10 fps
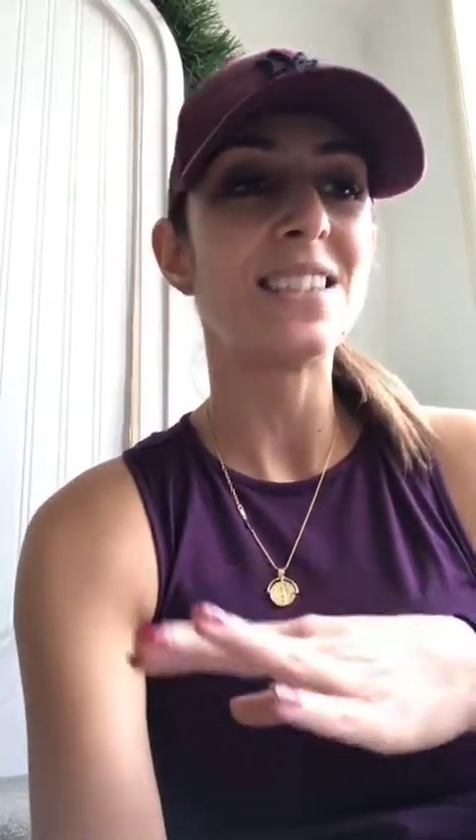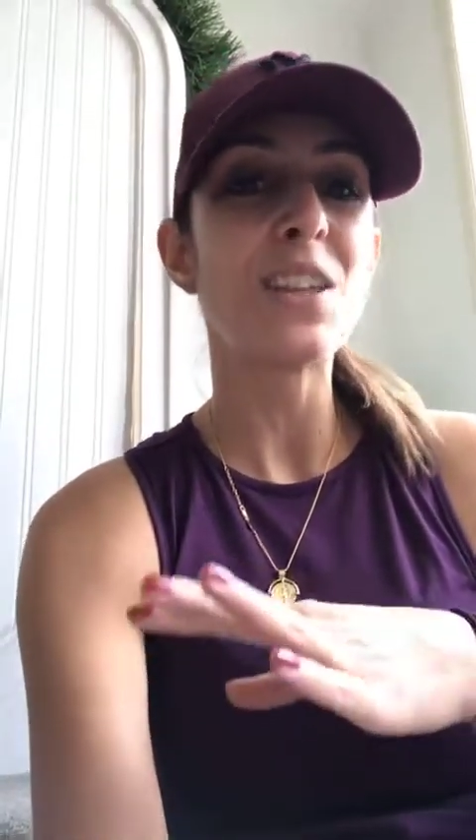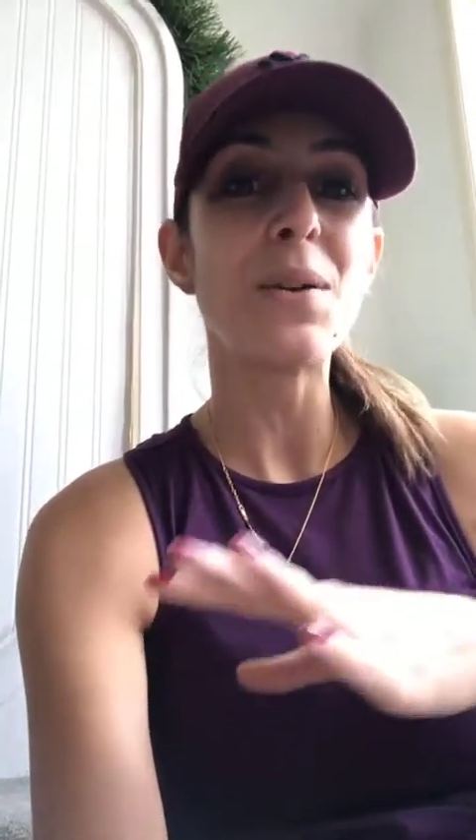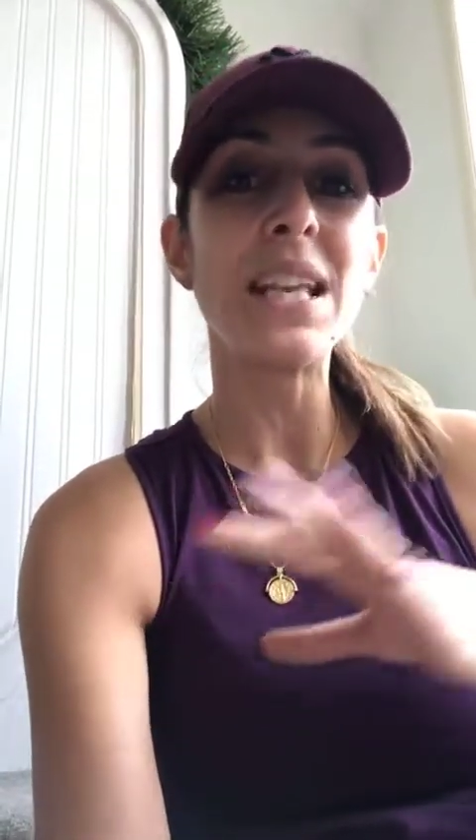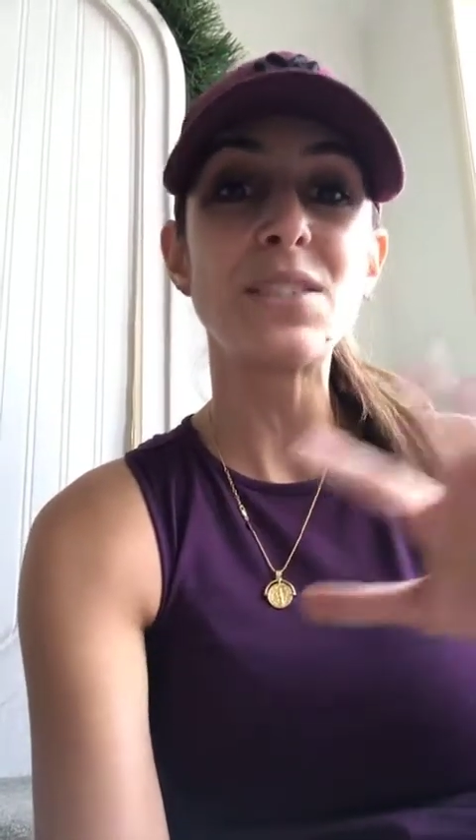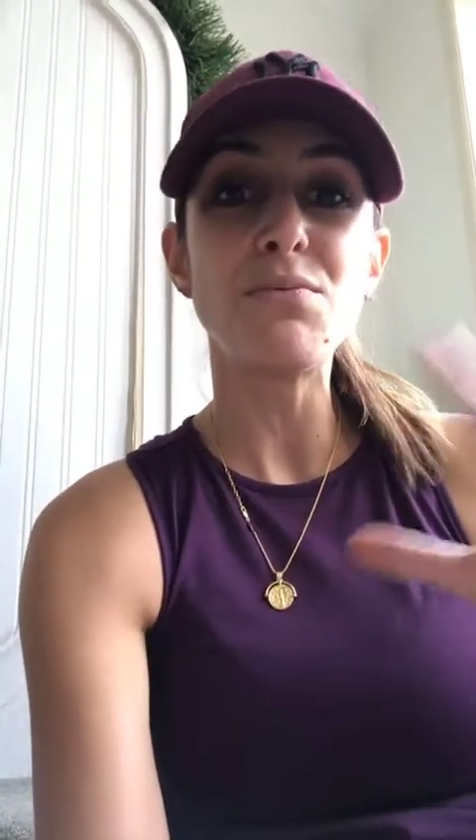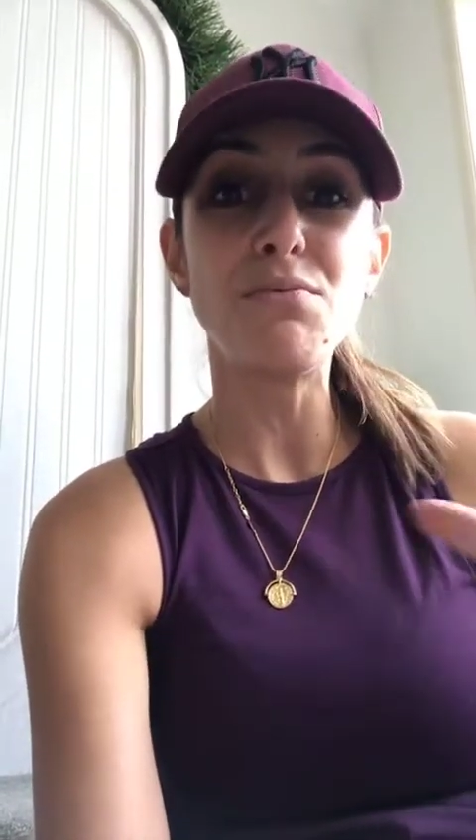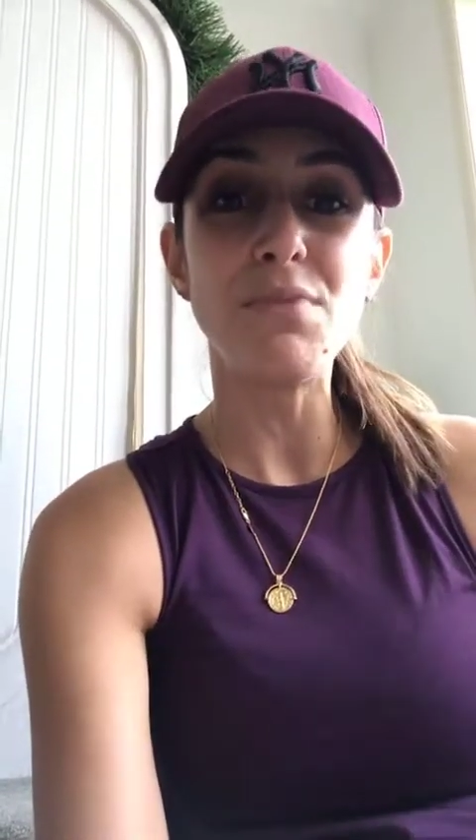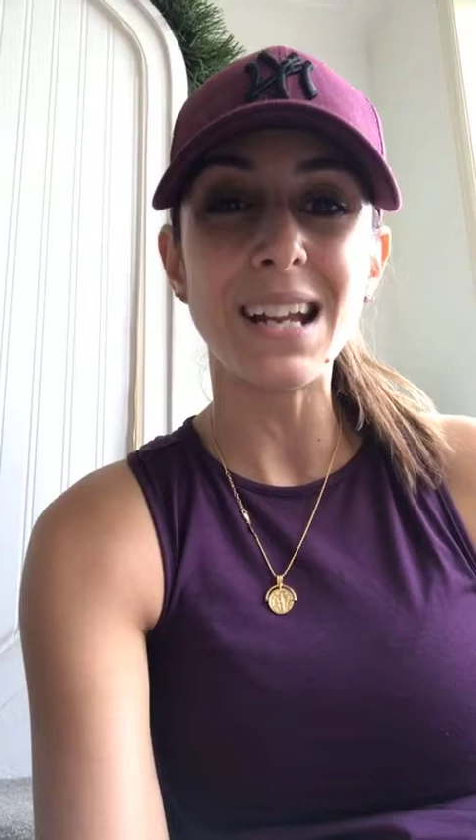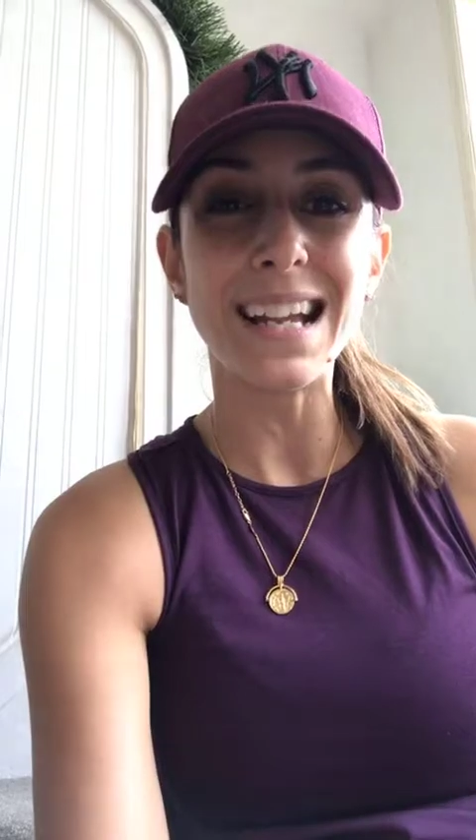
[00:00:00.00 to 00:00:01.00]
So it's
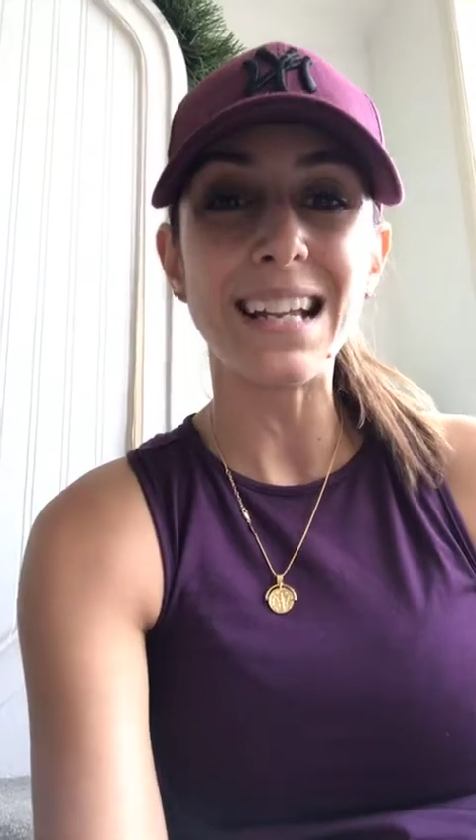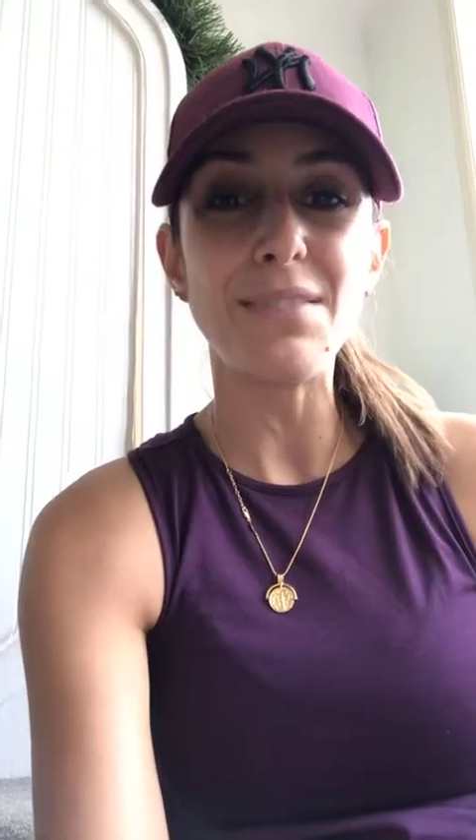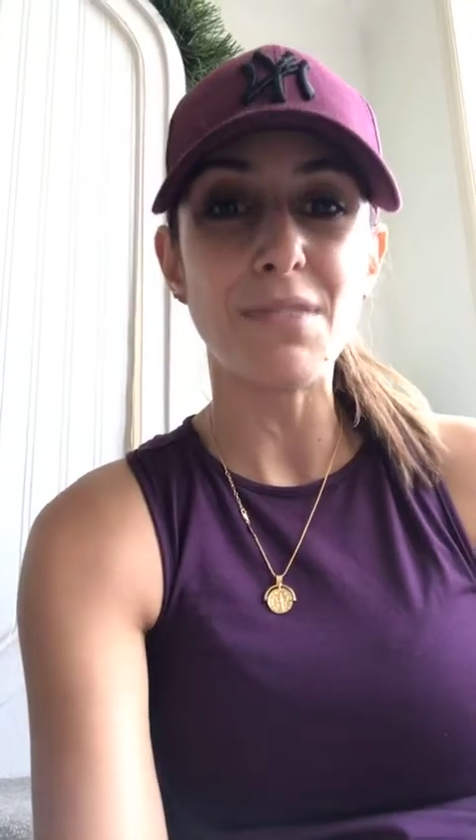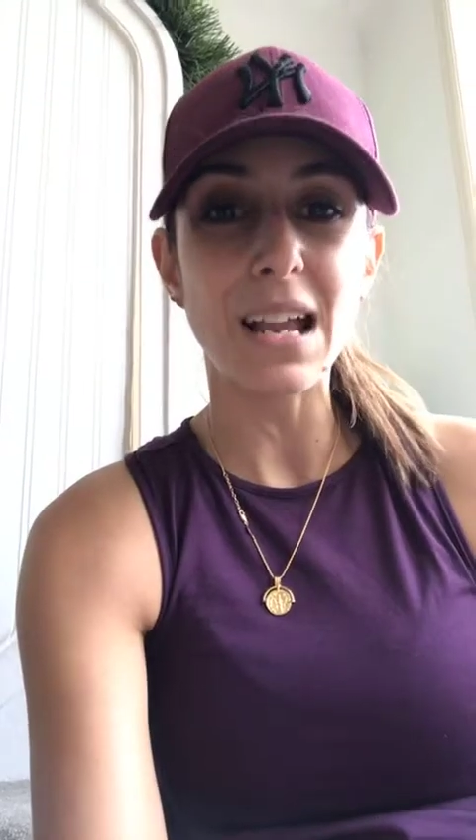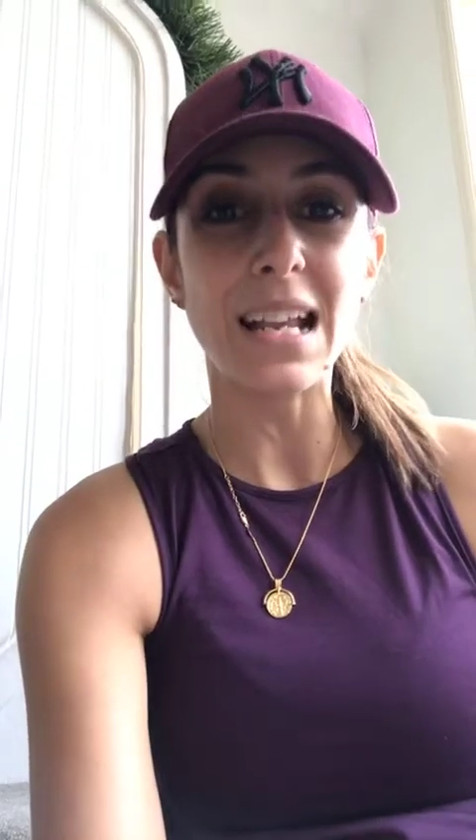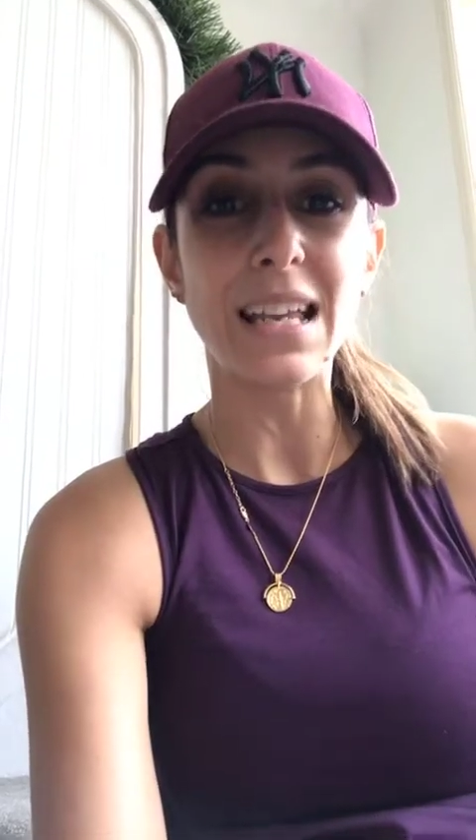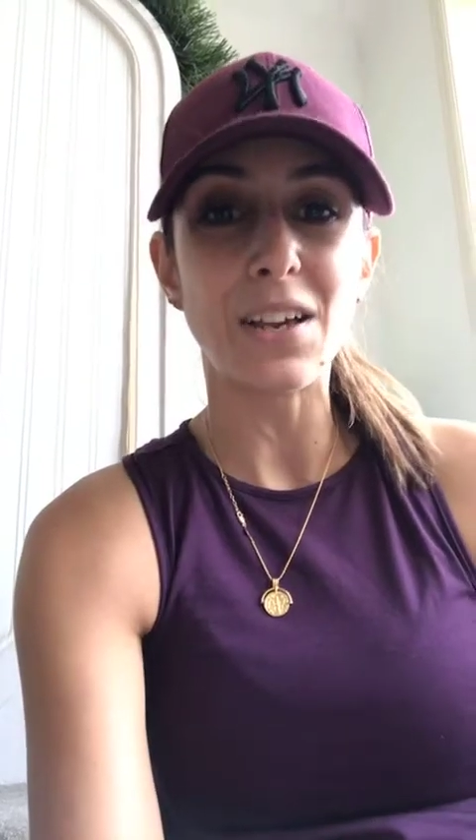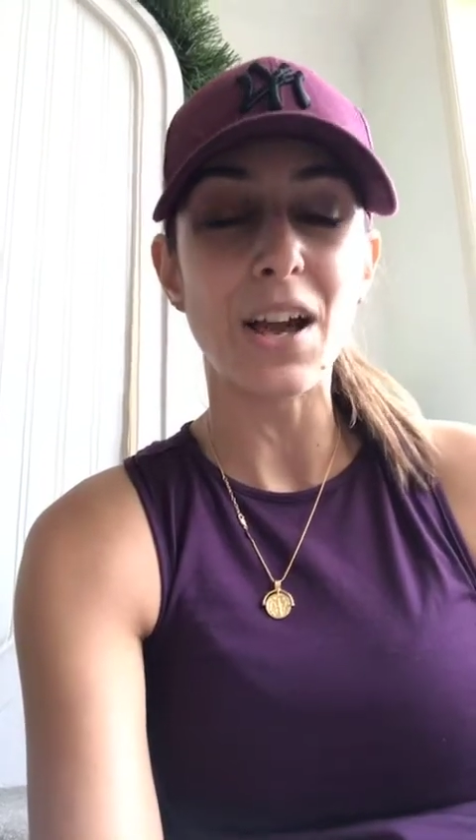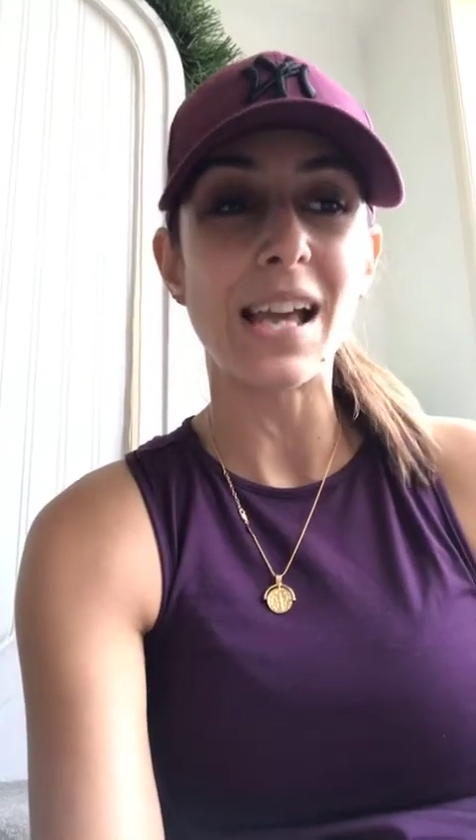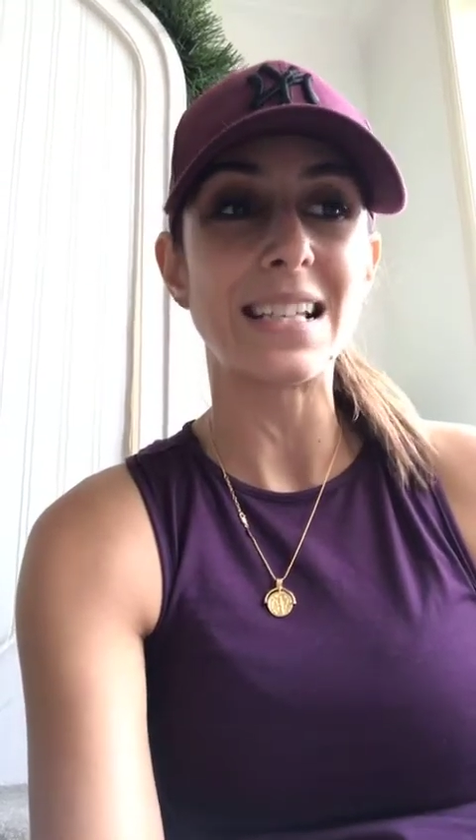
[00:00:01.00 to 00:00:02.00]
really, really
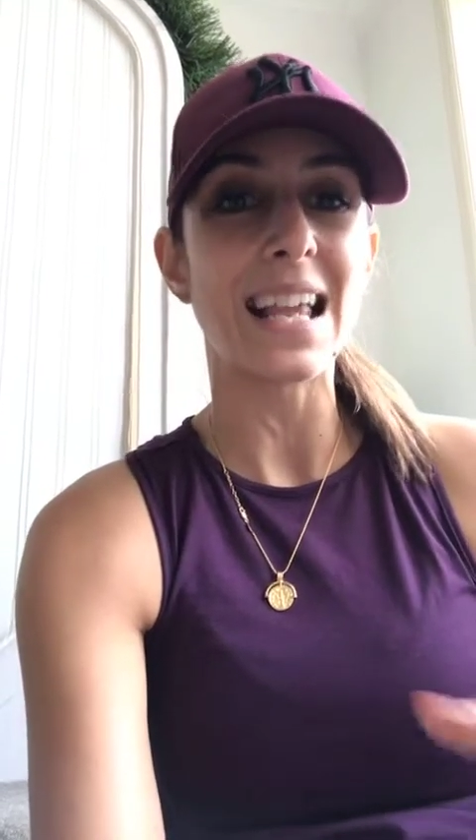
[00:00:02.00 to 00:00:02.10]
good.